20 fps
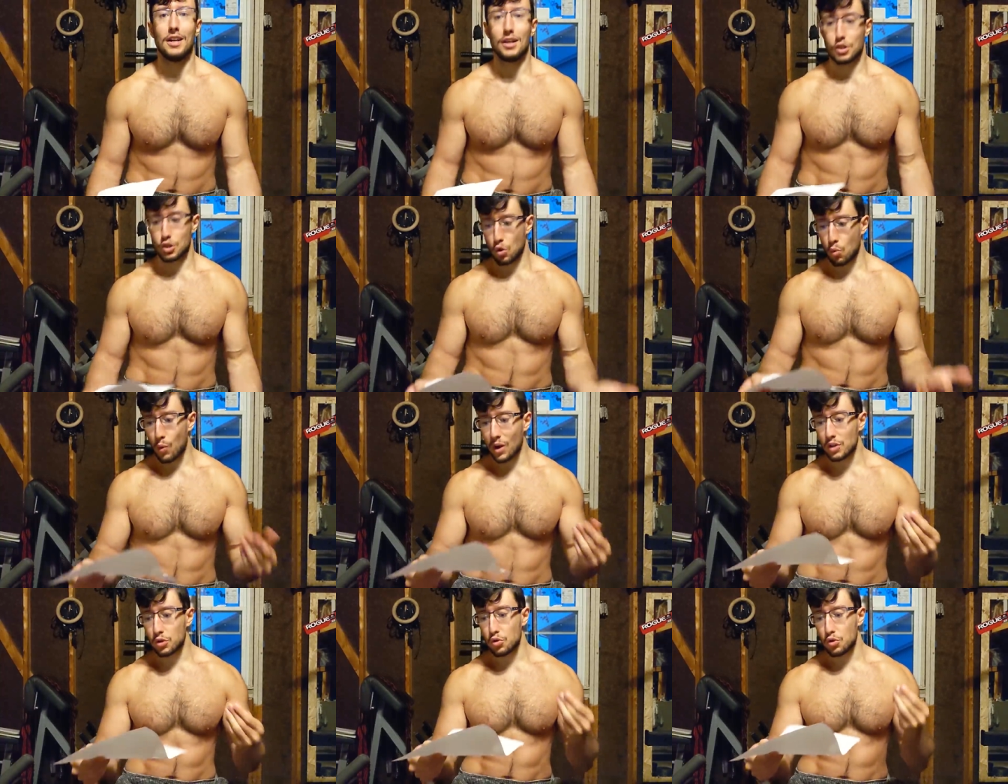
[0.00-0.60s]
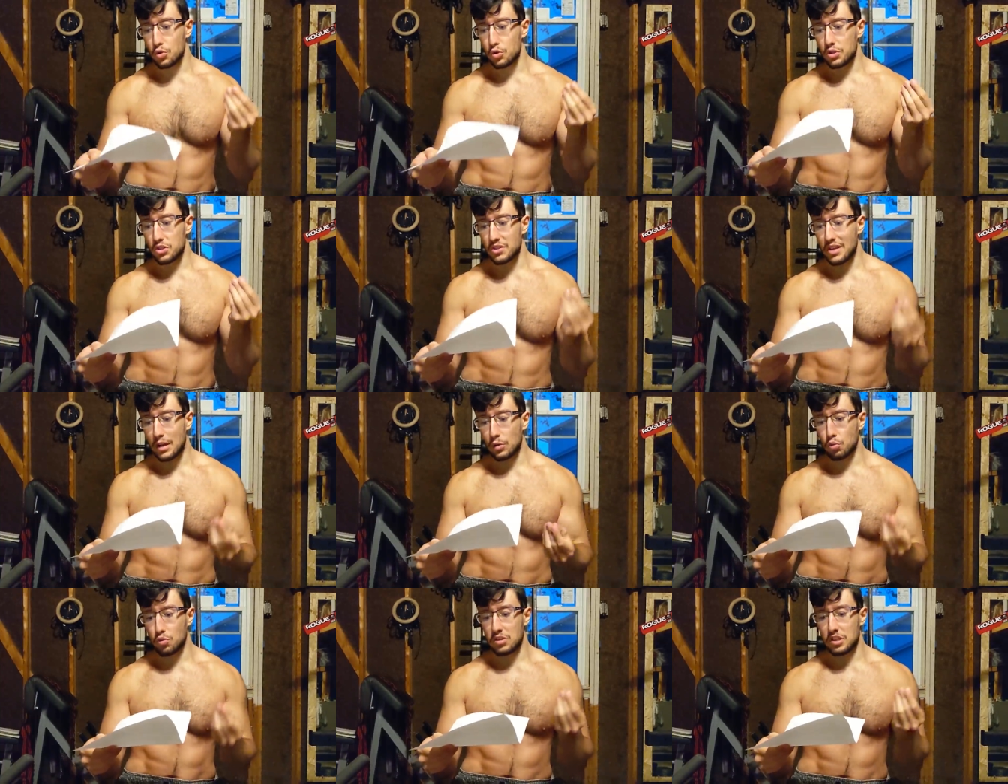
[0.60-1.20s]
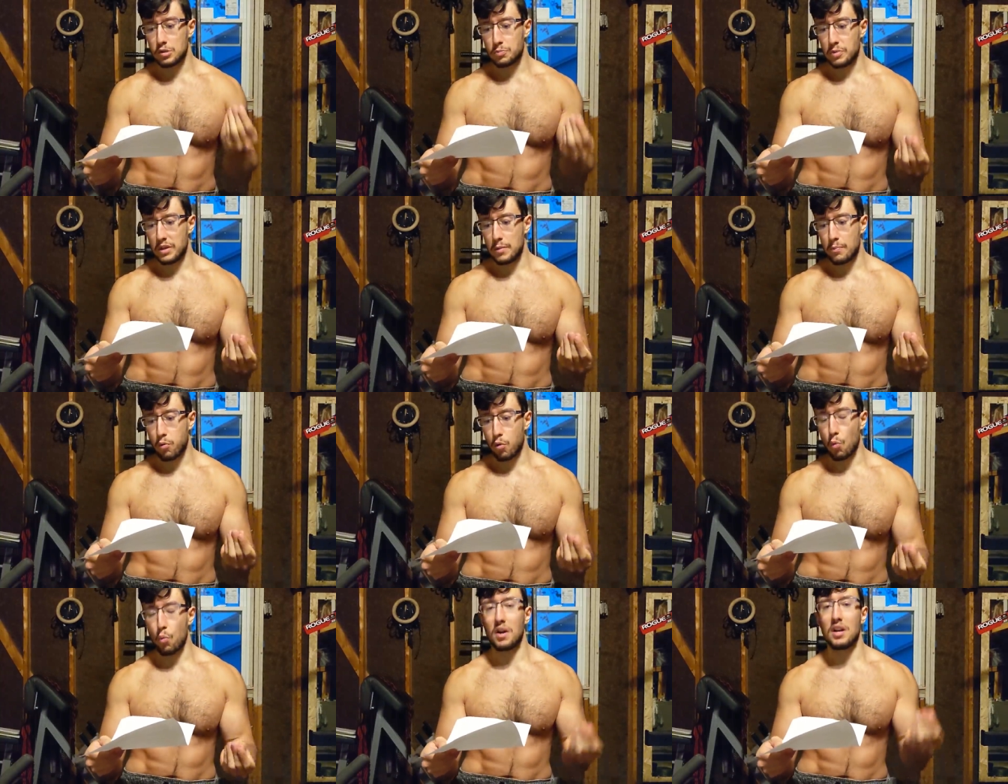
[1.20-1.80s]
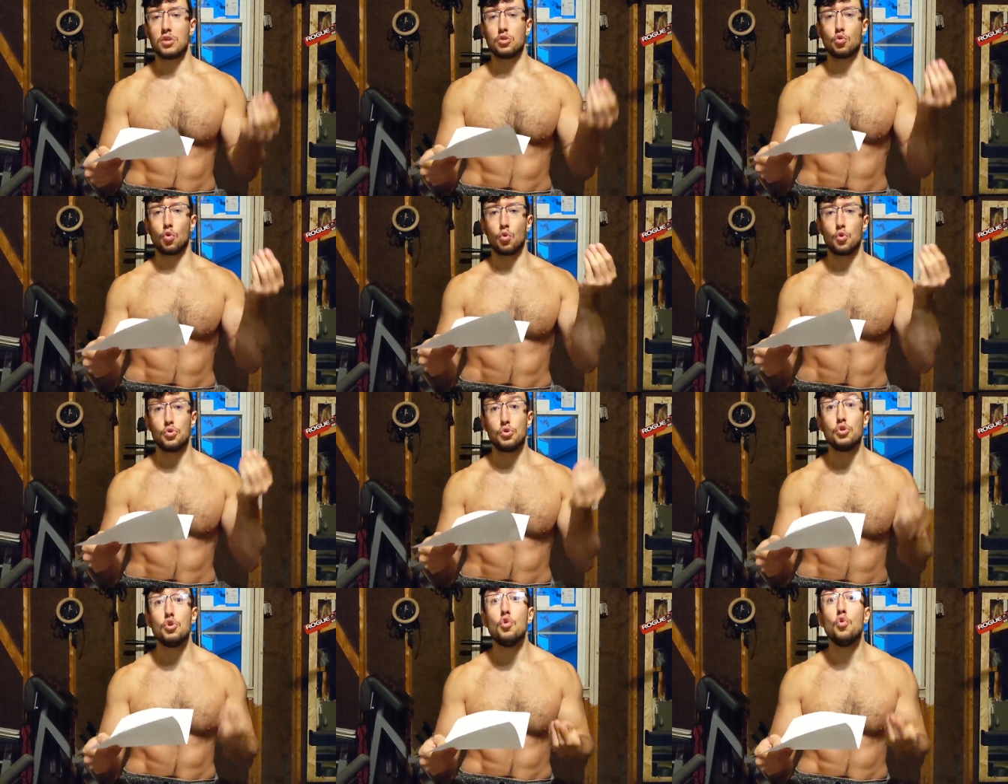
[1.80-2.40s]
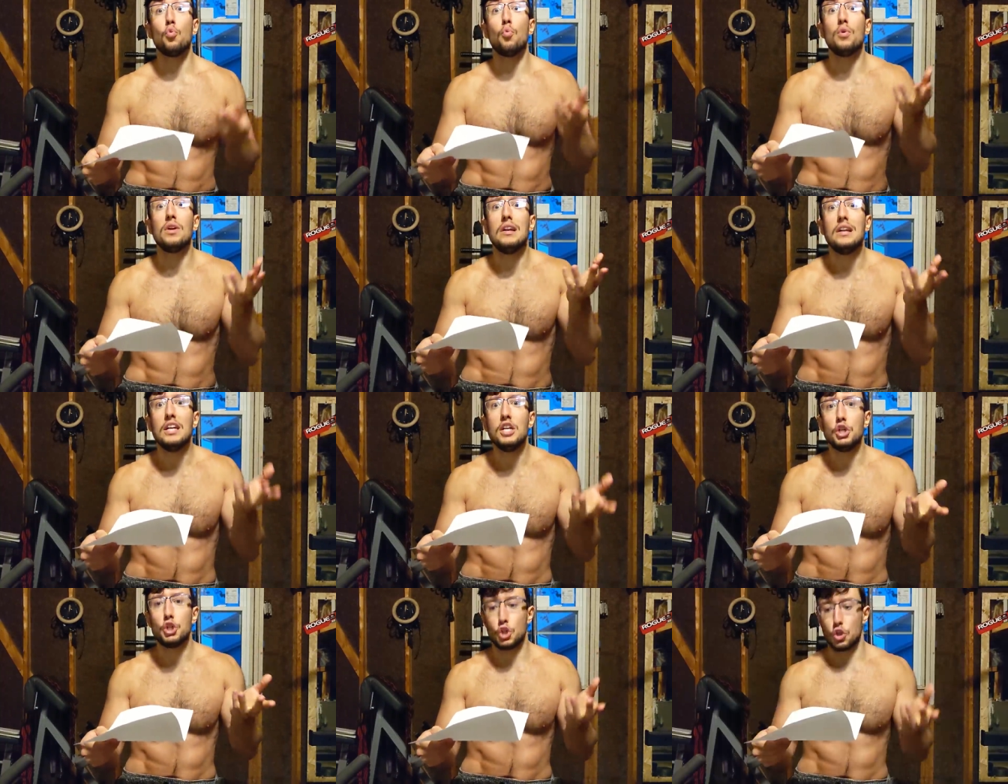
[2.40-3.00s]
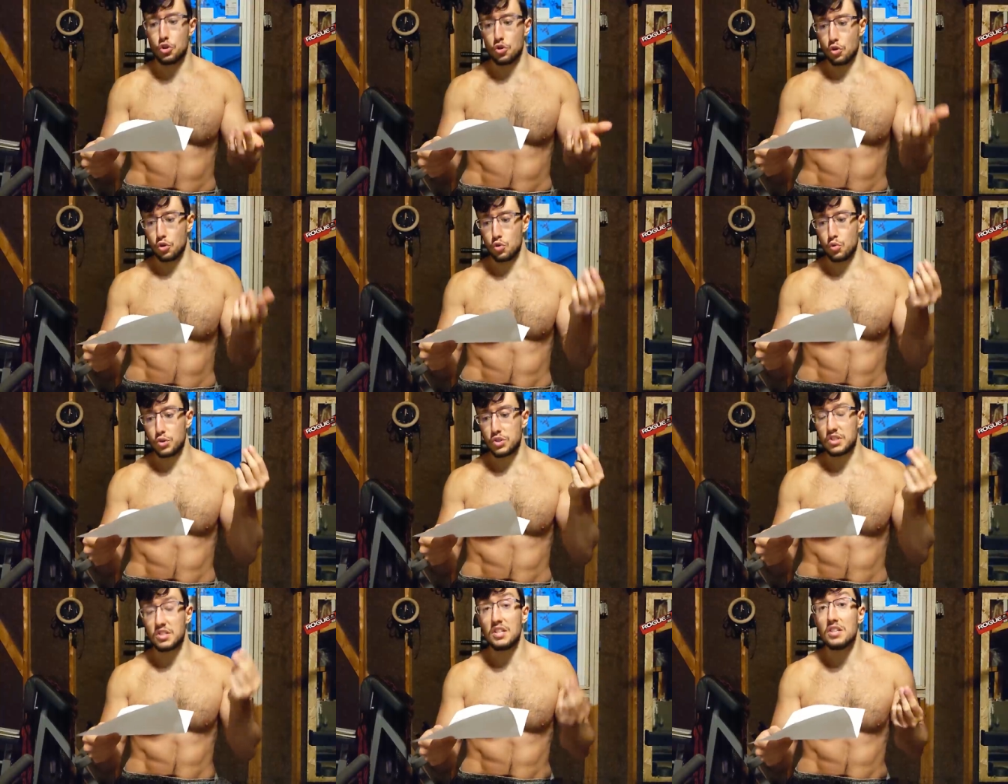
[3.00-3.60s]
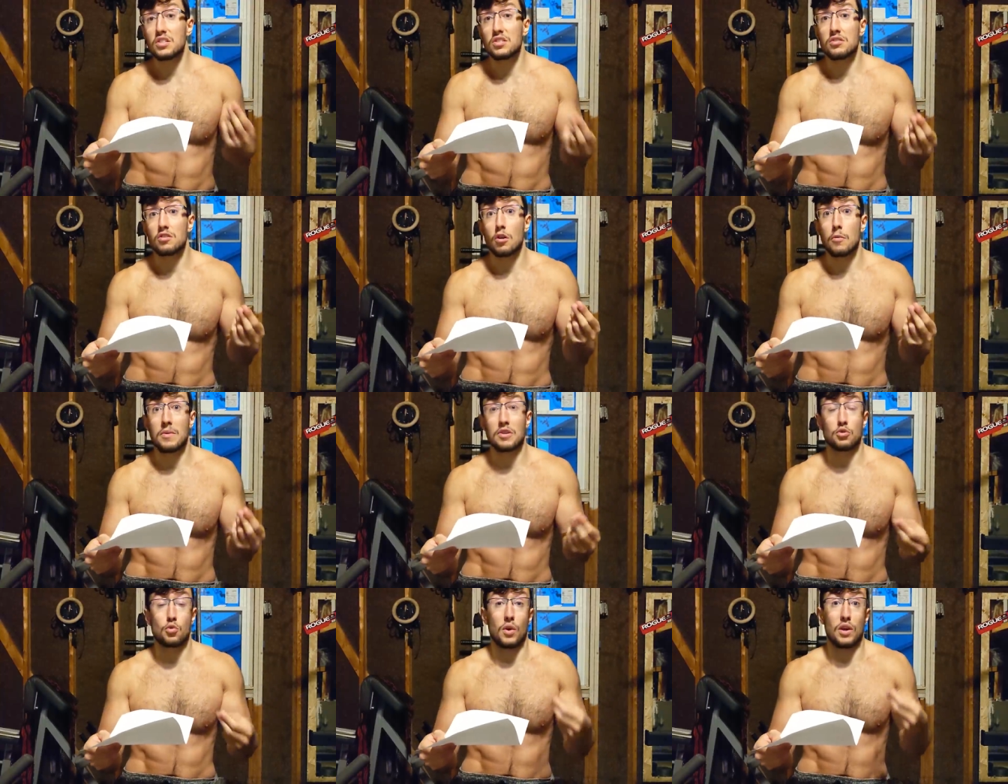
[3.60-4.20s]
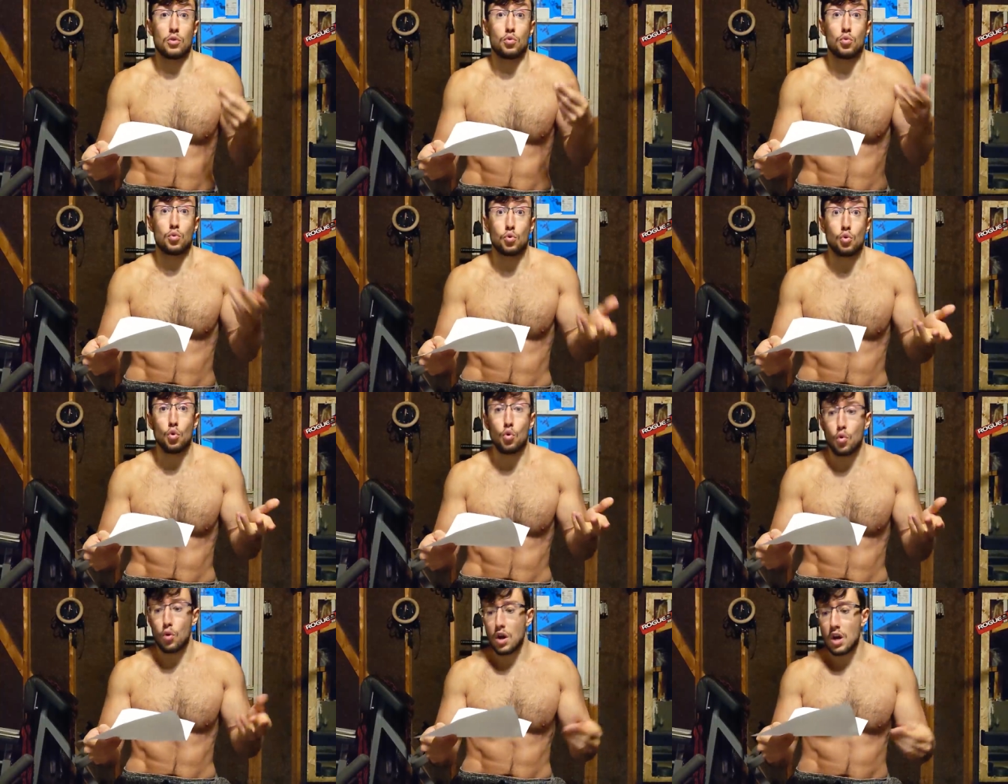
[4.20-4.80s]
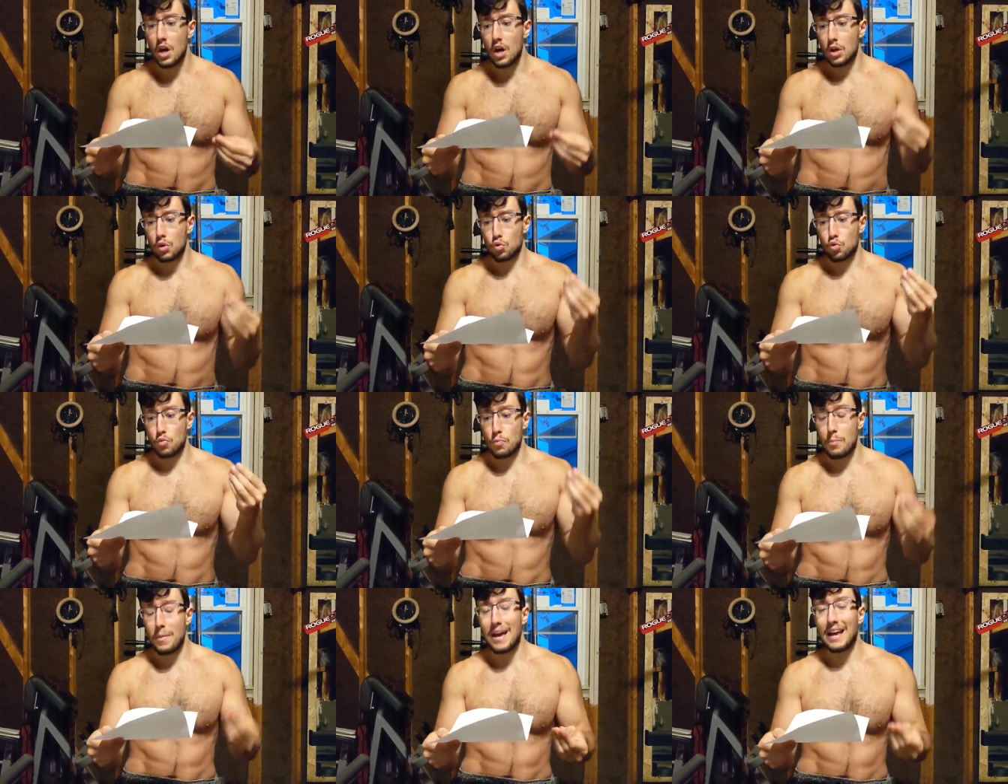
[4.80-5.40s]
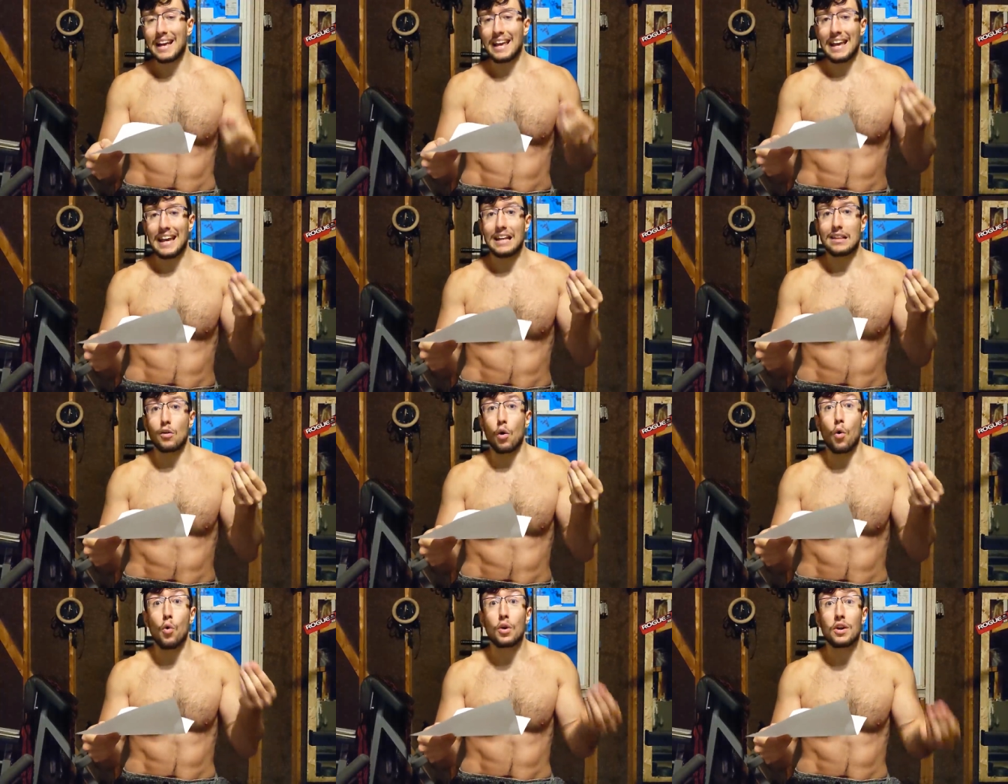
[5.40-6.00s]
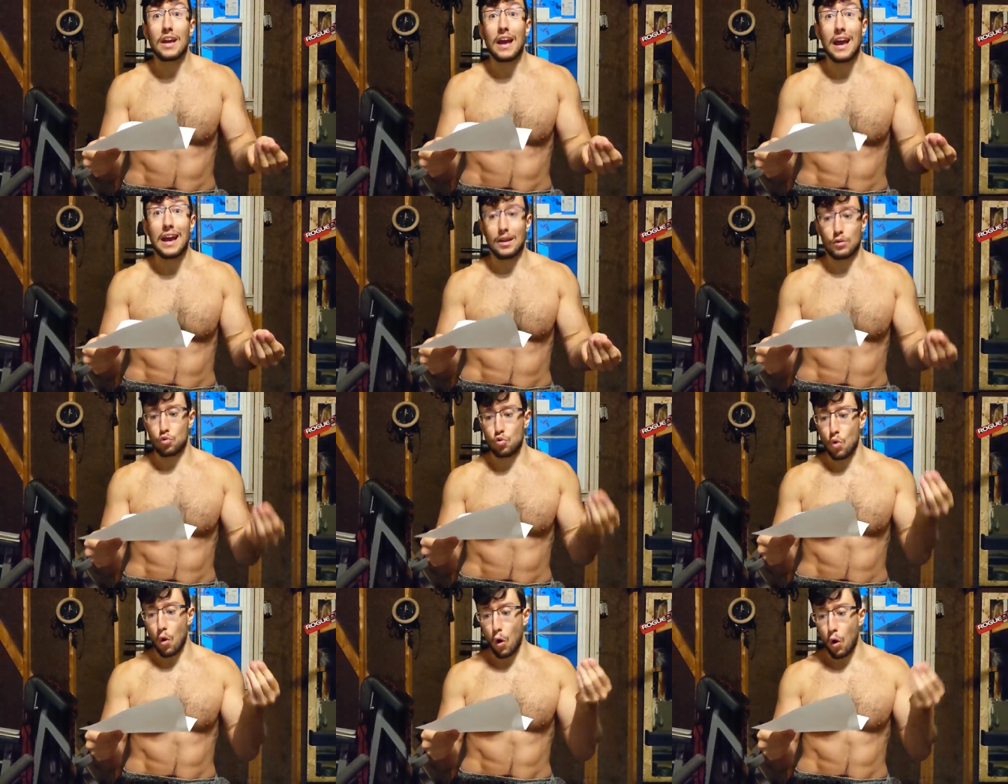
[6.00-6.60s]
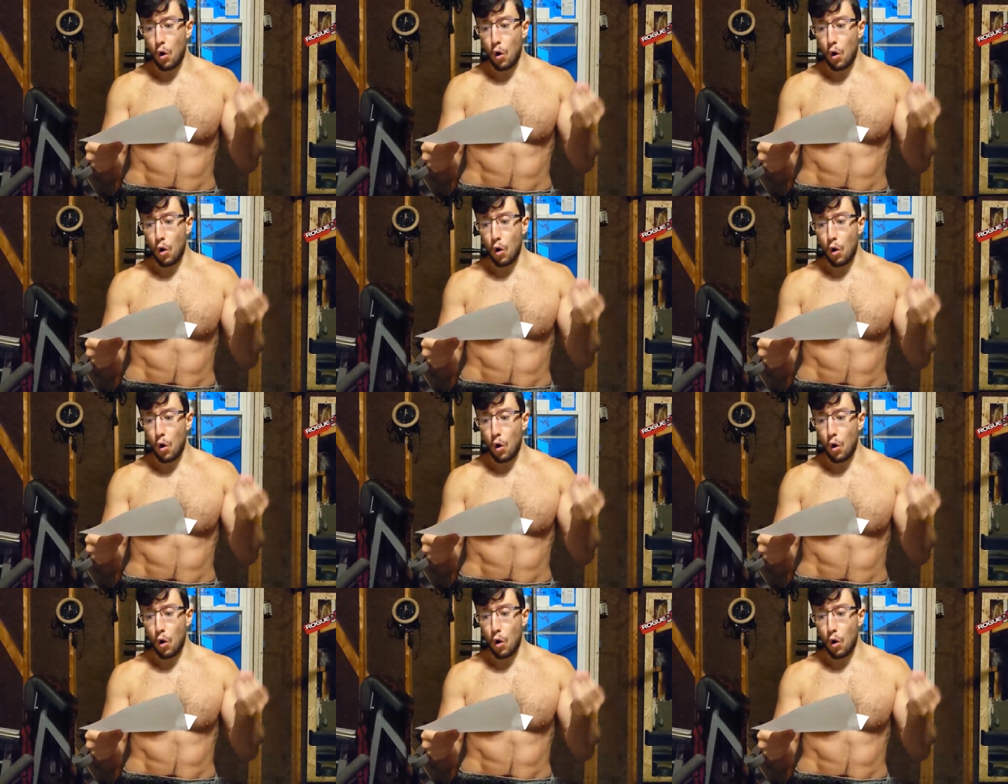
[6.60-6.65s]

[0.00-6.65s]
So what do you say to these people? What is your new religion, your new system is going to do to make it okay, to